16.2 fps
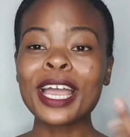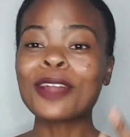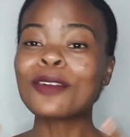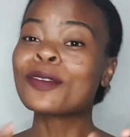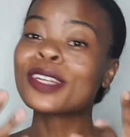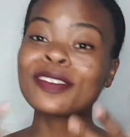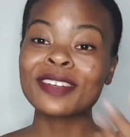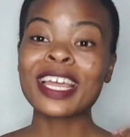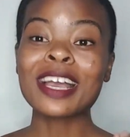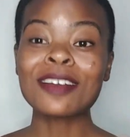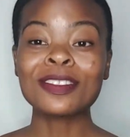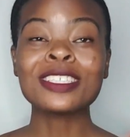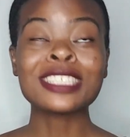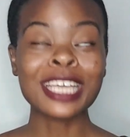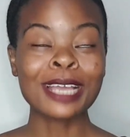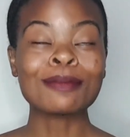I don't even have
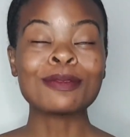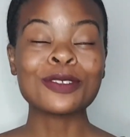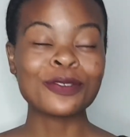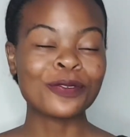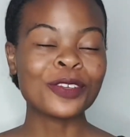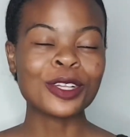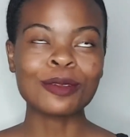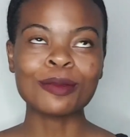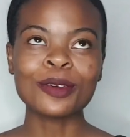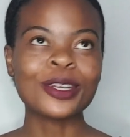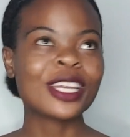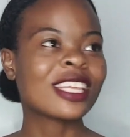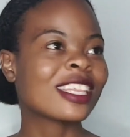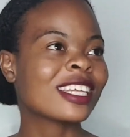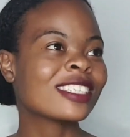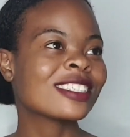the time to film.
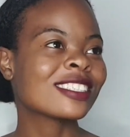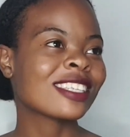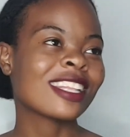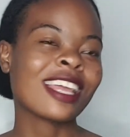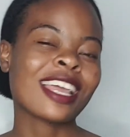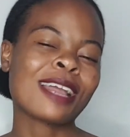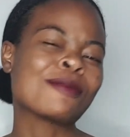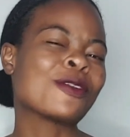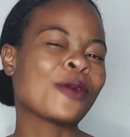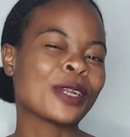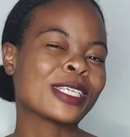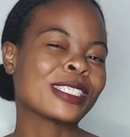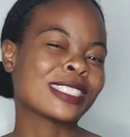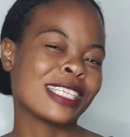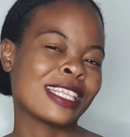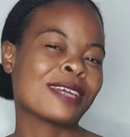Okay, that's like, I don't
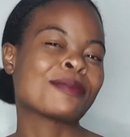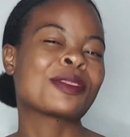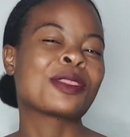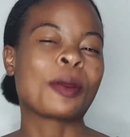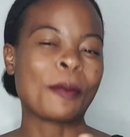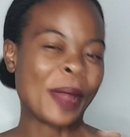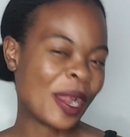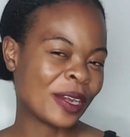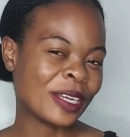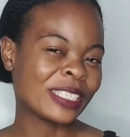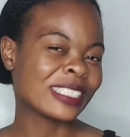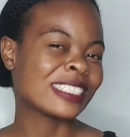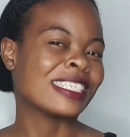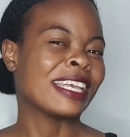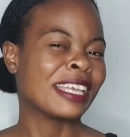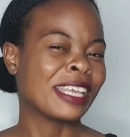want to say that the marriage
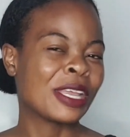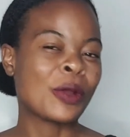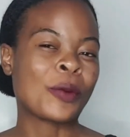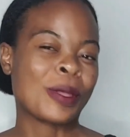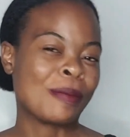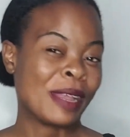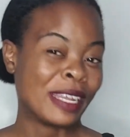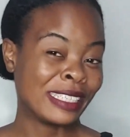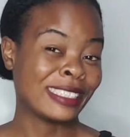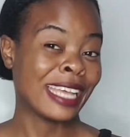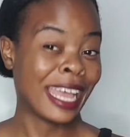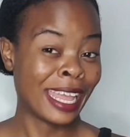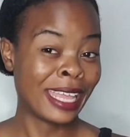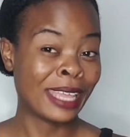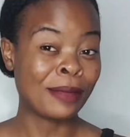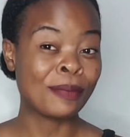is taking away my
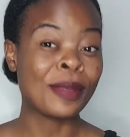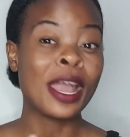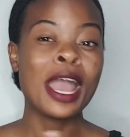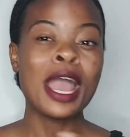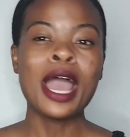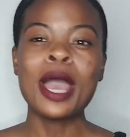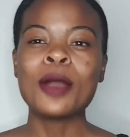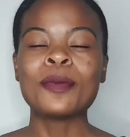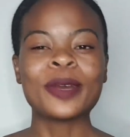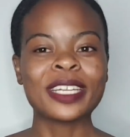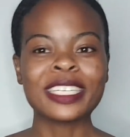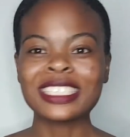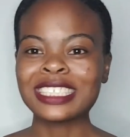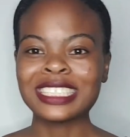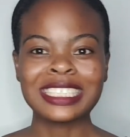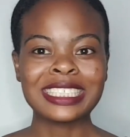time, but
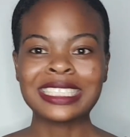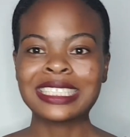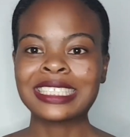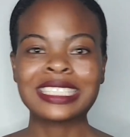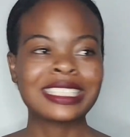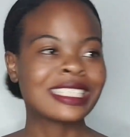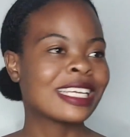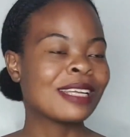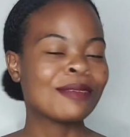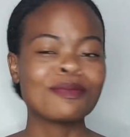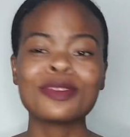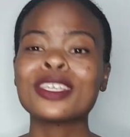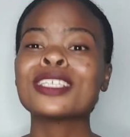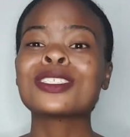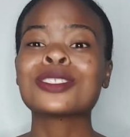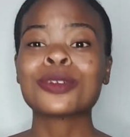
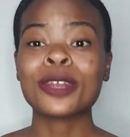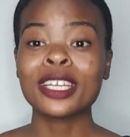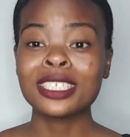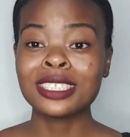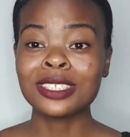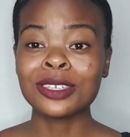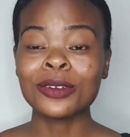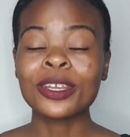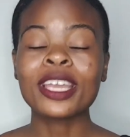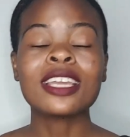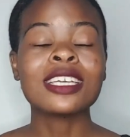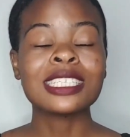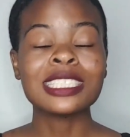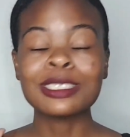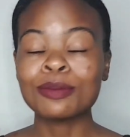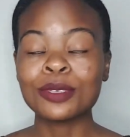it's crazy. Okay,
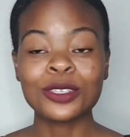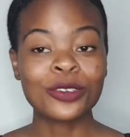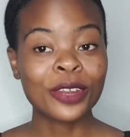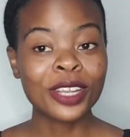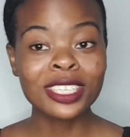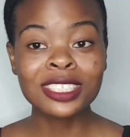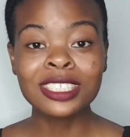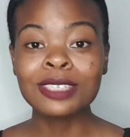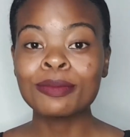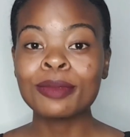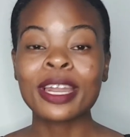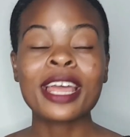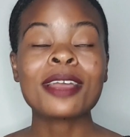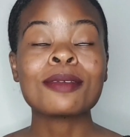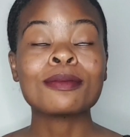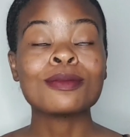it's been crazy,
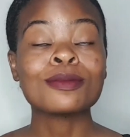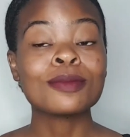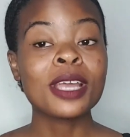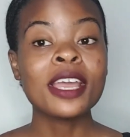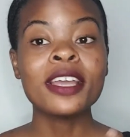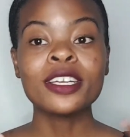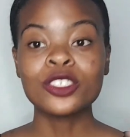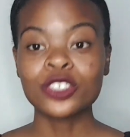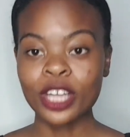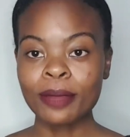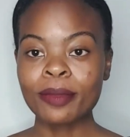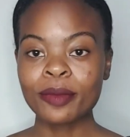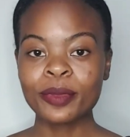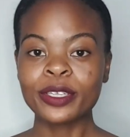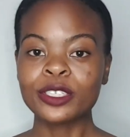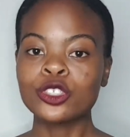but I'm trying
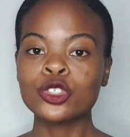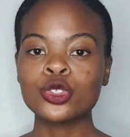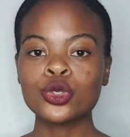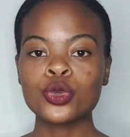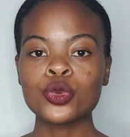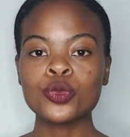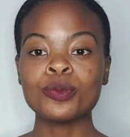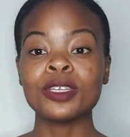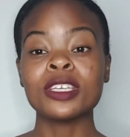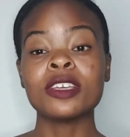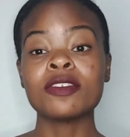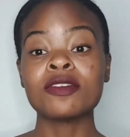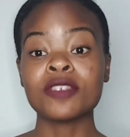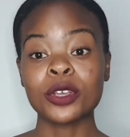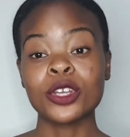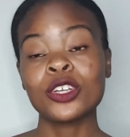my best to
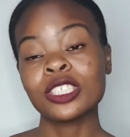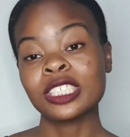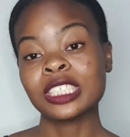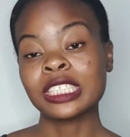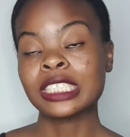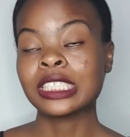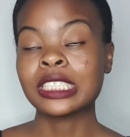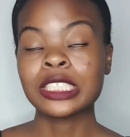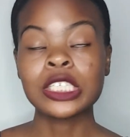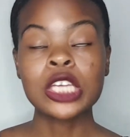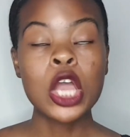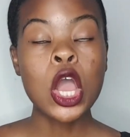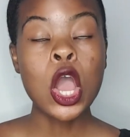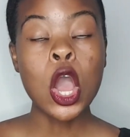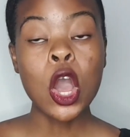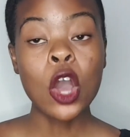be very consistent
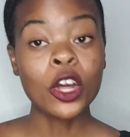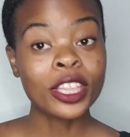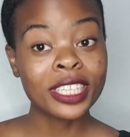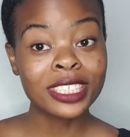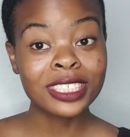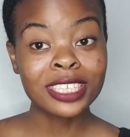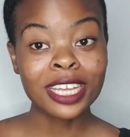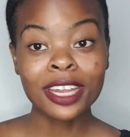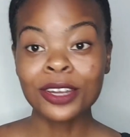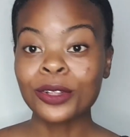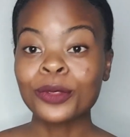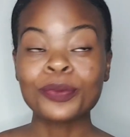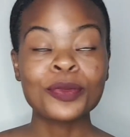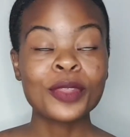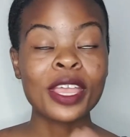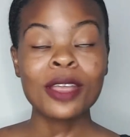on this
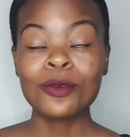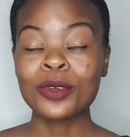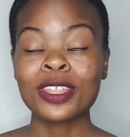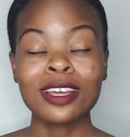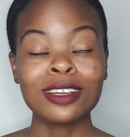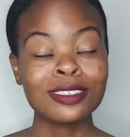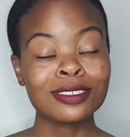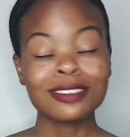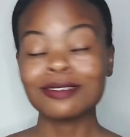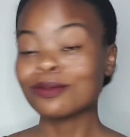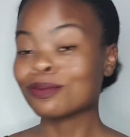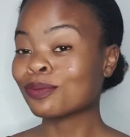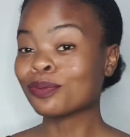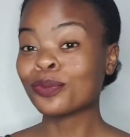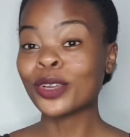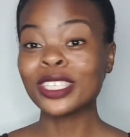channel without
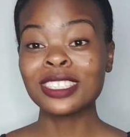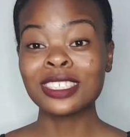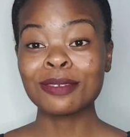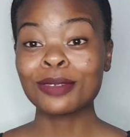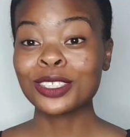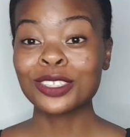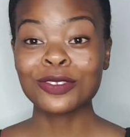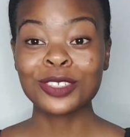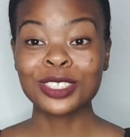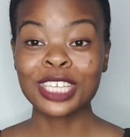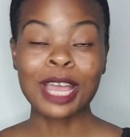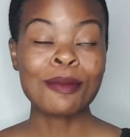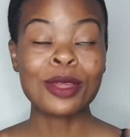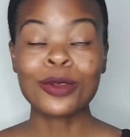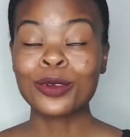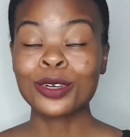wasting much of your
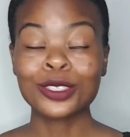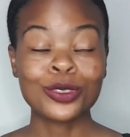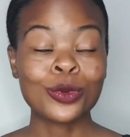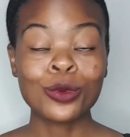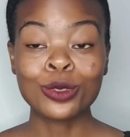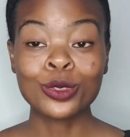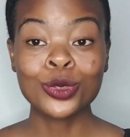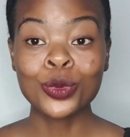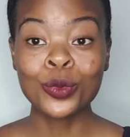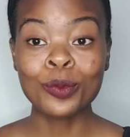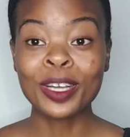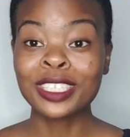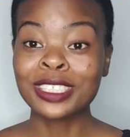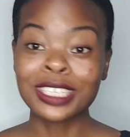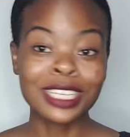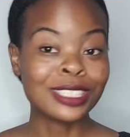time. I don't want to talk too
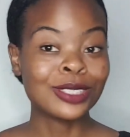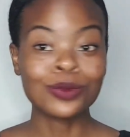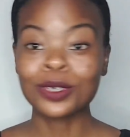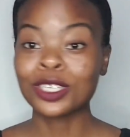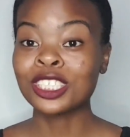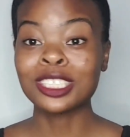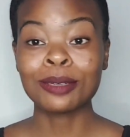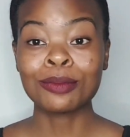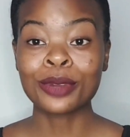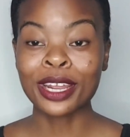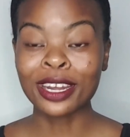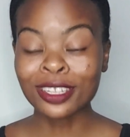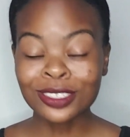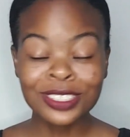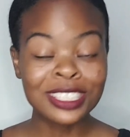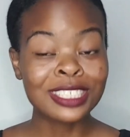much. I just want to jump
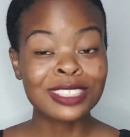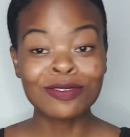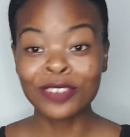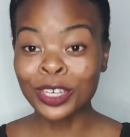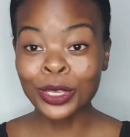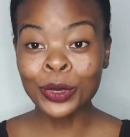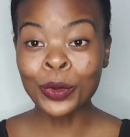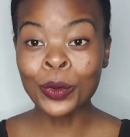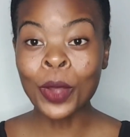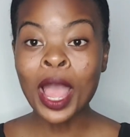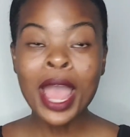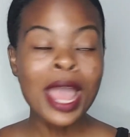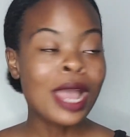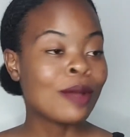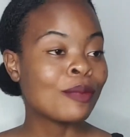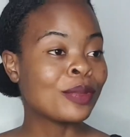right into this video
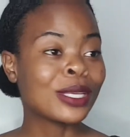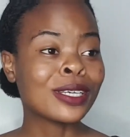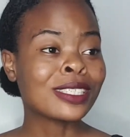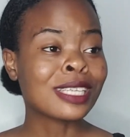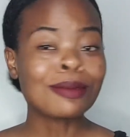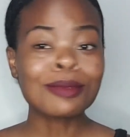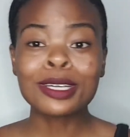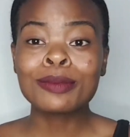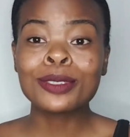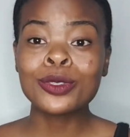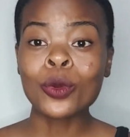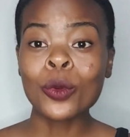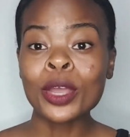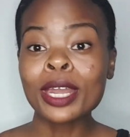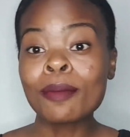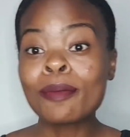because I'm going to be
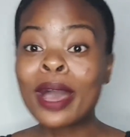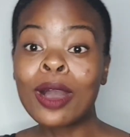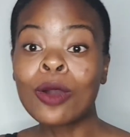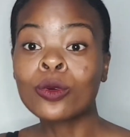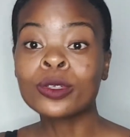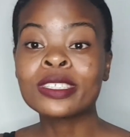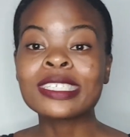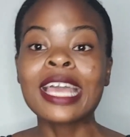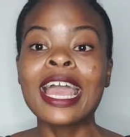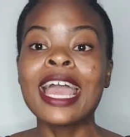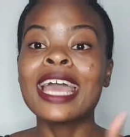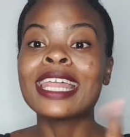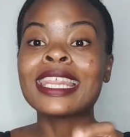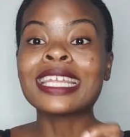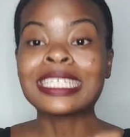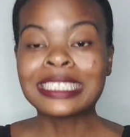talking about
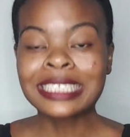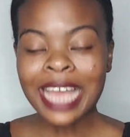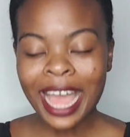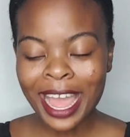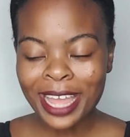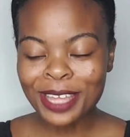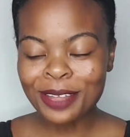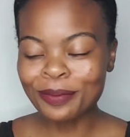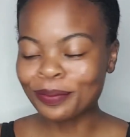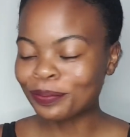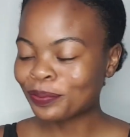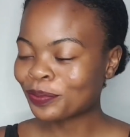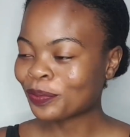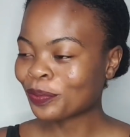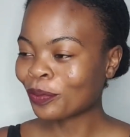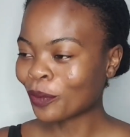the
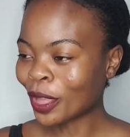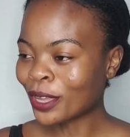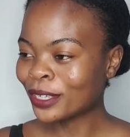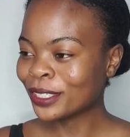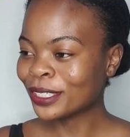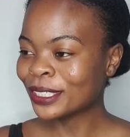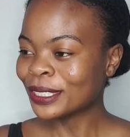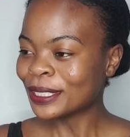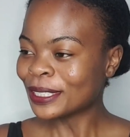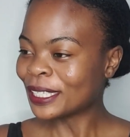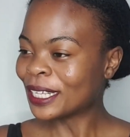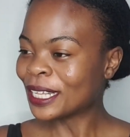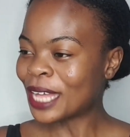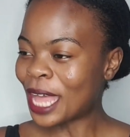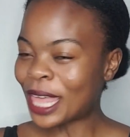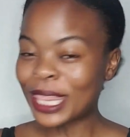time
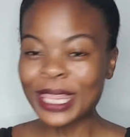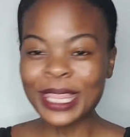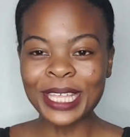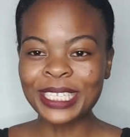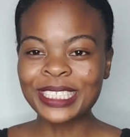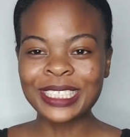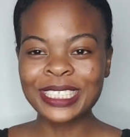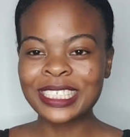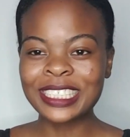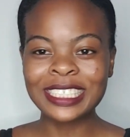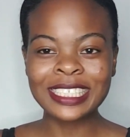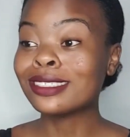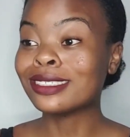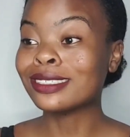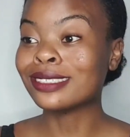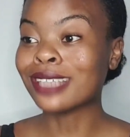this
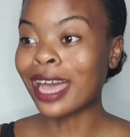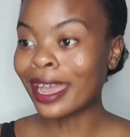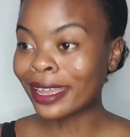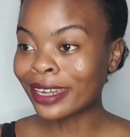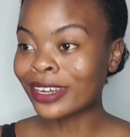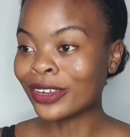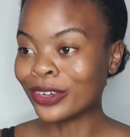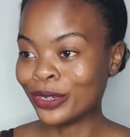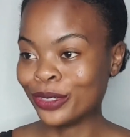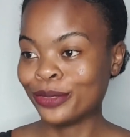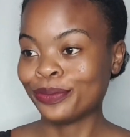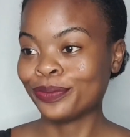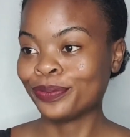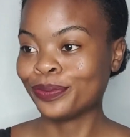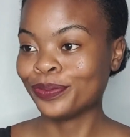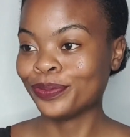designer